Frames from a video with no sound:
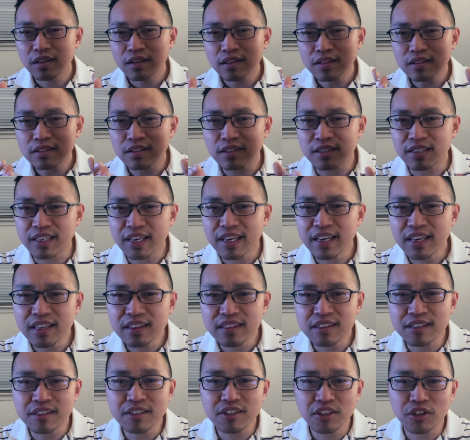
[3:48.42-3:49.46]
The key
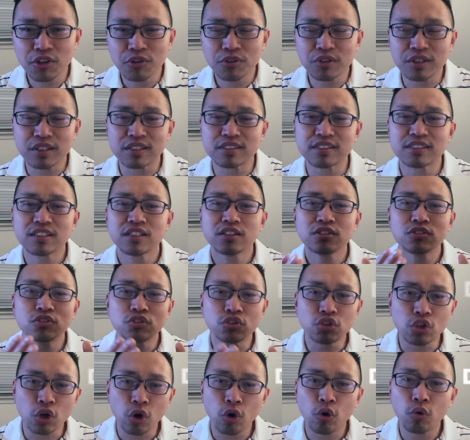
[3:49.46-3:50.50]
thing here is
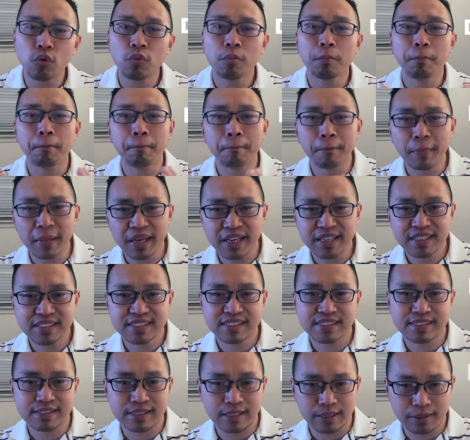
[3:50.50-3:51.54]
don't
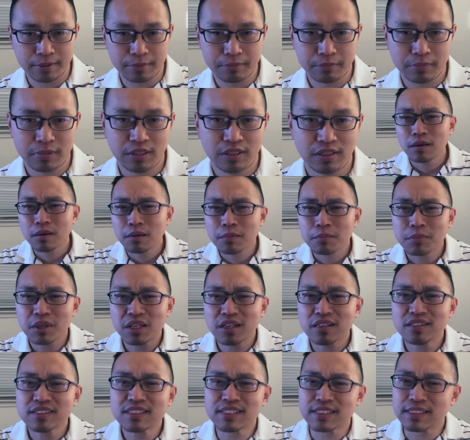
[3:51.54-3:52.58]
mix them.
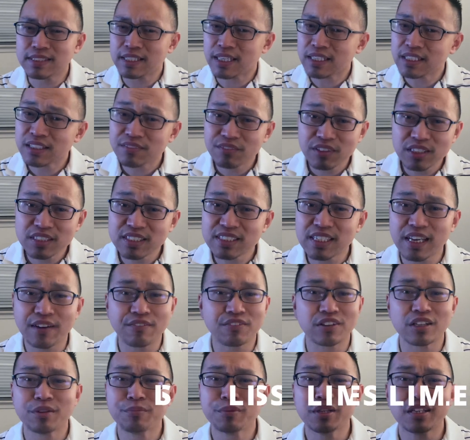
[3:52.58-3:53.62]
Because none of us have
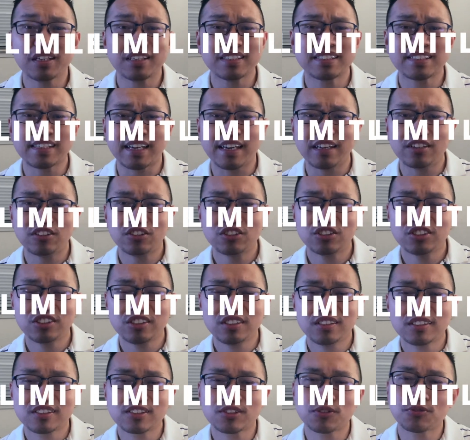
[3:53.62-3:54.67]
limitless energy,
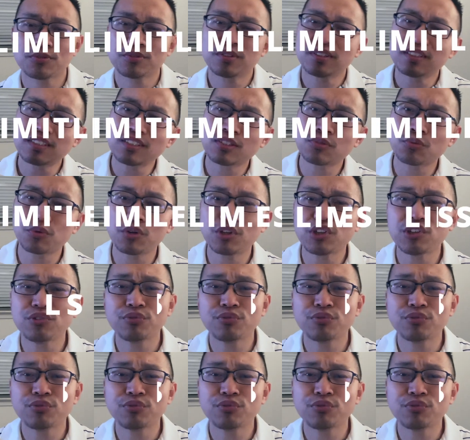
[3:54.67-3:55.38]
so this is where you